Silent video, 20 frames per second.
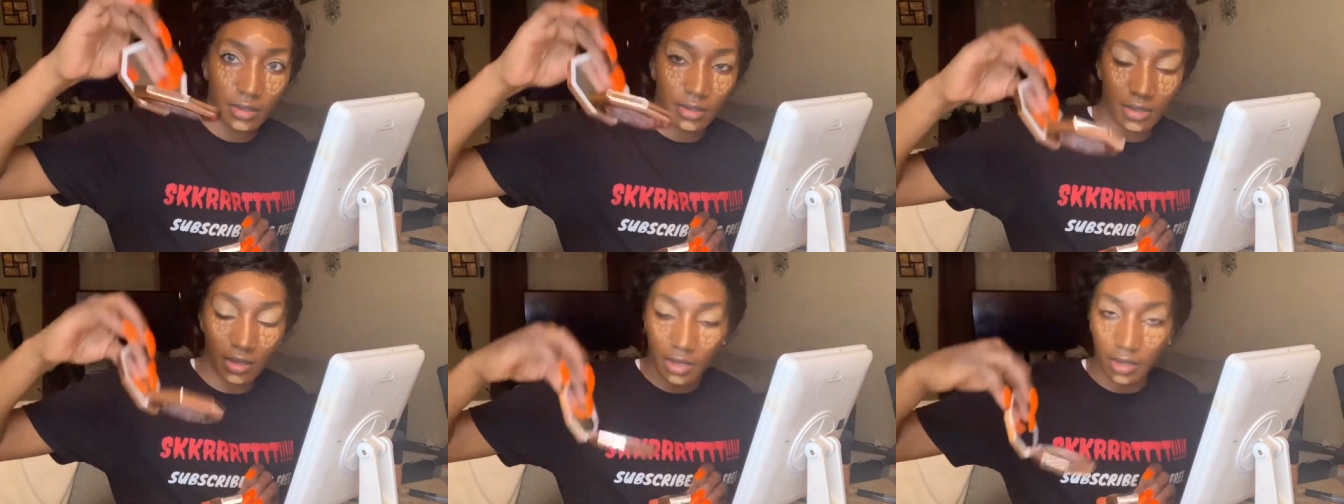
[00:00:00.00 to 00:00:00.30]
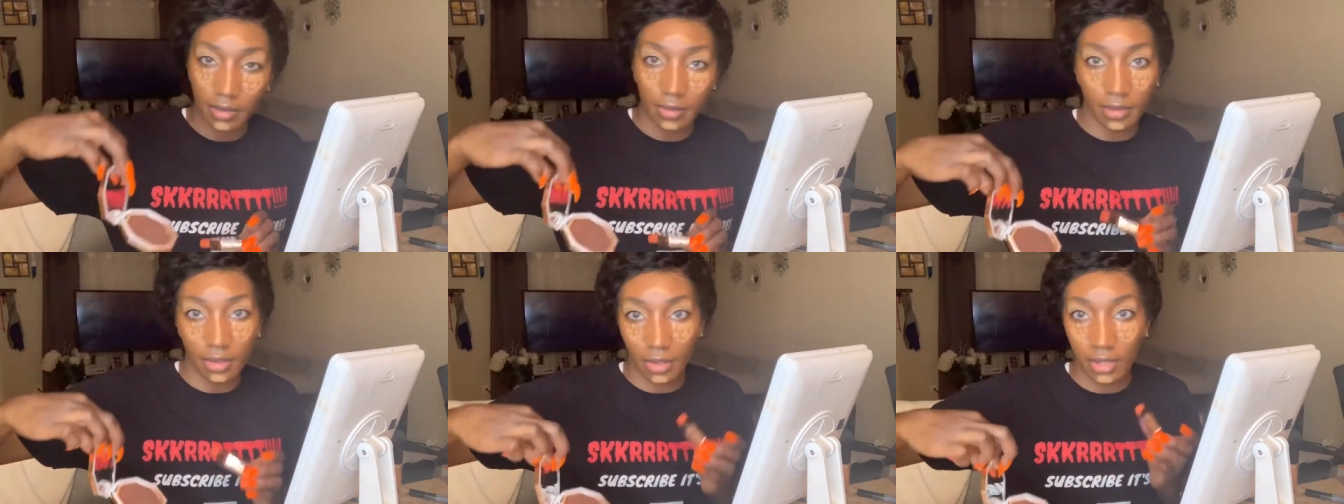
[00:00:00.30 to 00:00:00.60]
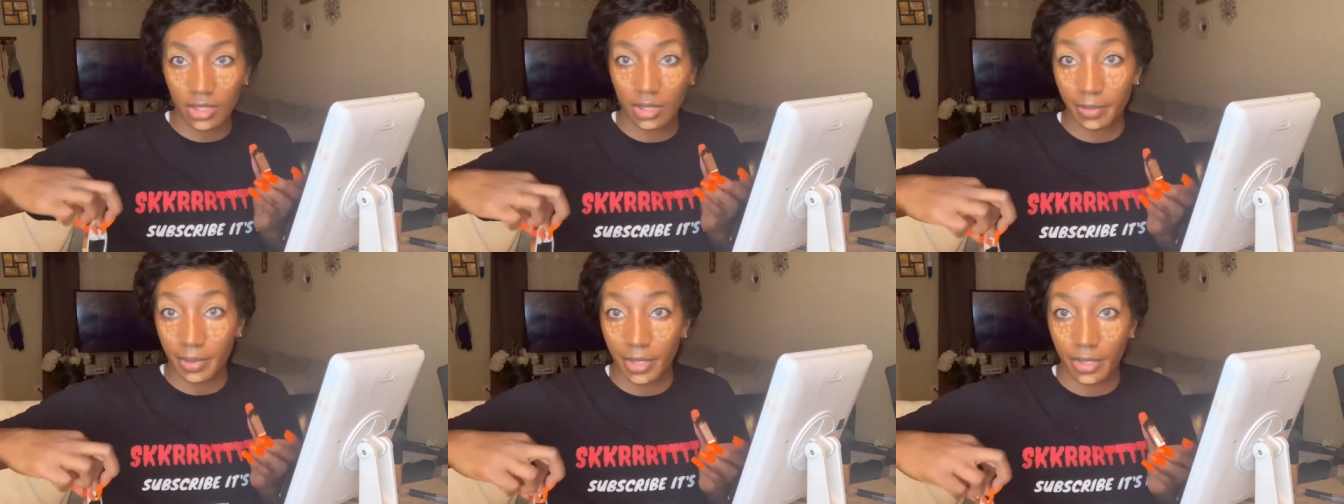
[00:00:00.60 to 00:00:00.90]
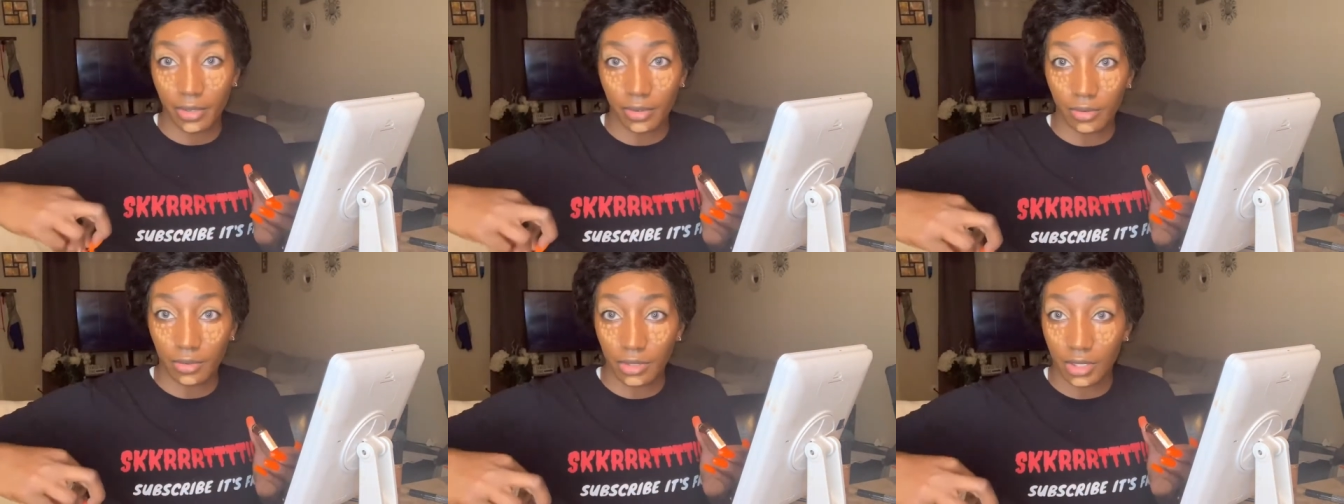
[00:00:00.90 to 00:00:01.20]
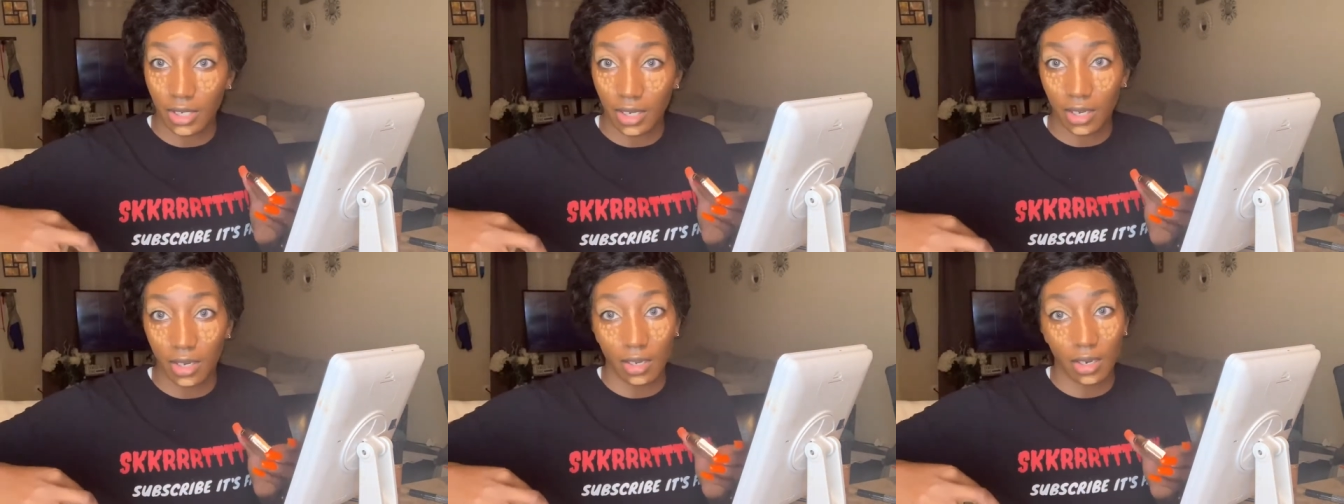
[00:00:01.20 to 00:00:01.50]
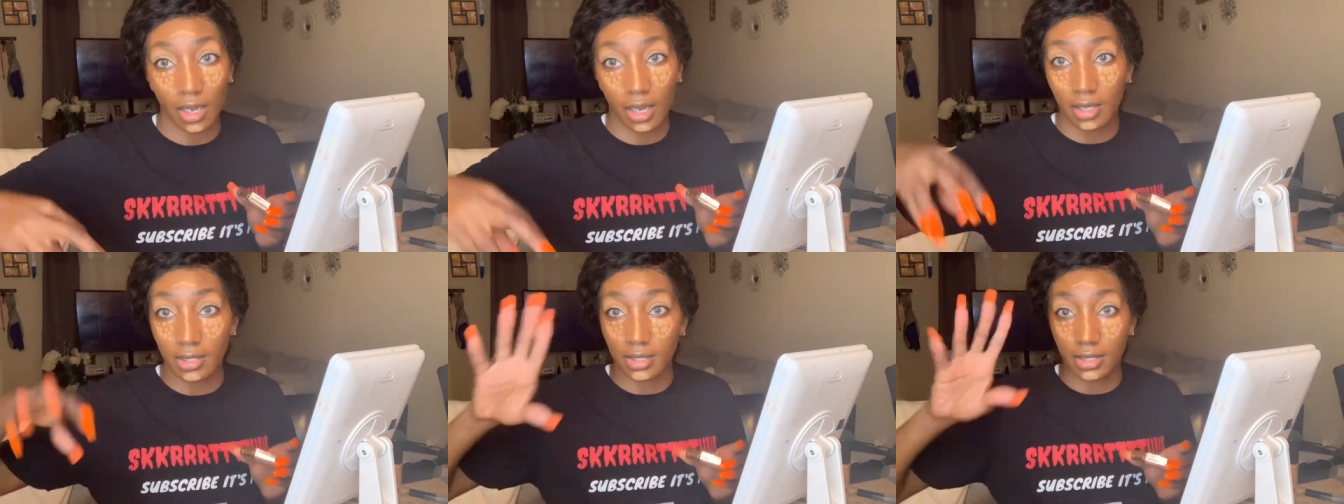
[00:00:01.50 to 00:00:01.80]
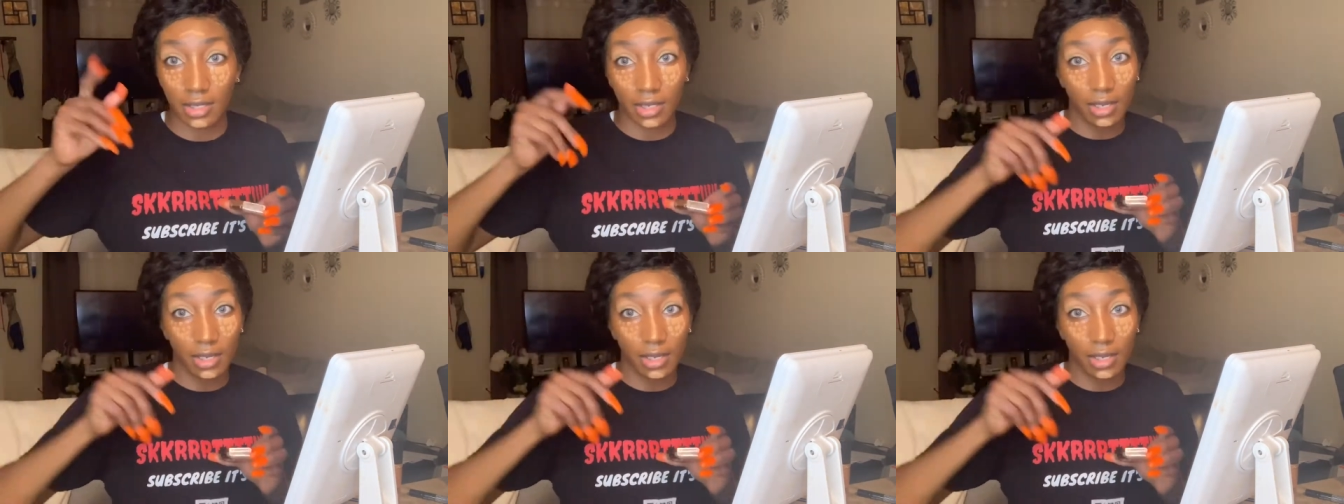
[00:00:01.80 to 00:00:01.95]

And it's been used, y'all. Like I said,